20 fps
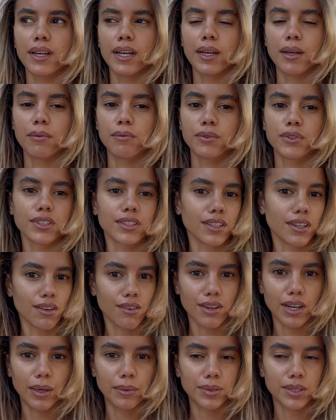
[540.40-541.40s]
I'm just gonna
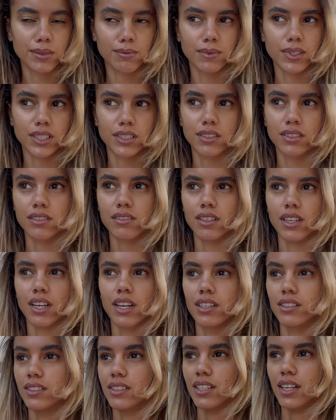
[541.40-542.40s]
grab something to drink
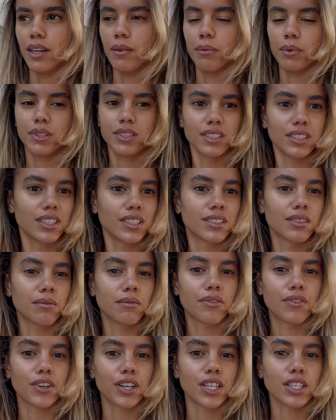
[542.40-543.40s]
outside because I need some
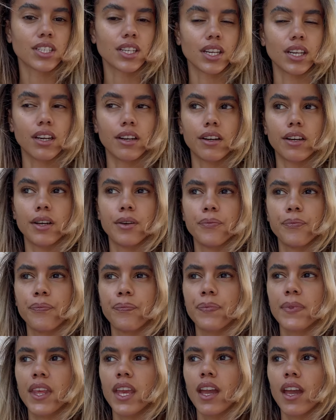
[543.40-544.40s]
fresh air.
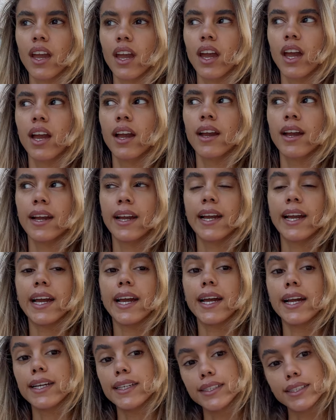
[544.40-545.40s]

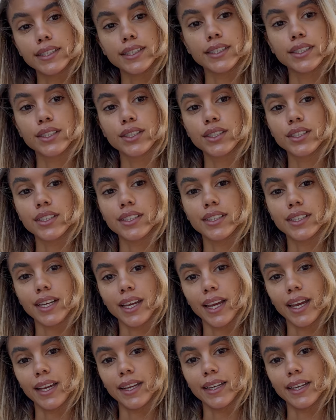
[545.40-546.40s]
And
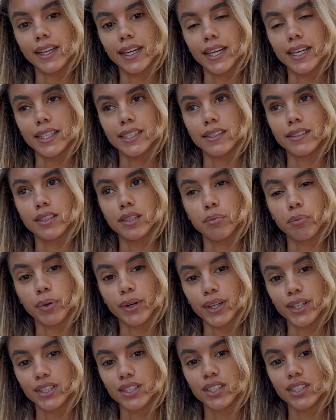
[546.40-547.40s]
today is
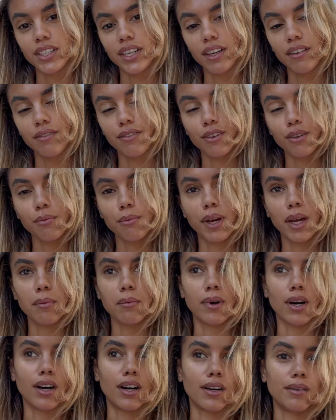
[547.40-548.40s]
departure day for my
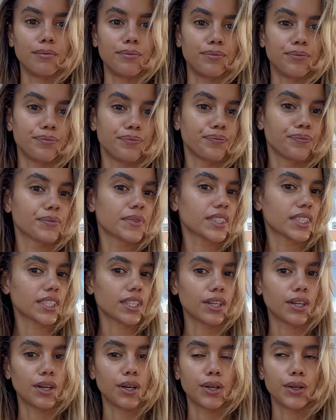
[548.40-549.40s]
mom,
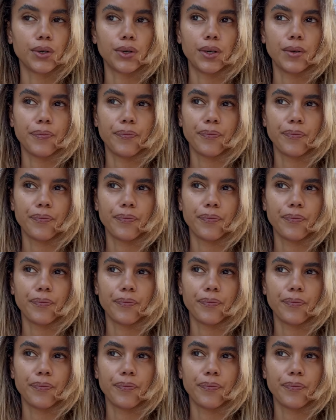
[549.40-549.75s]
so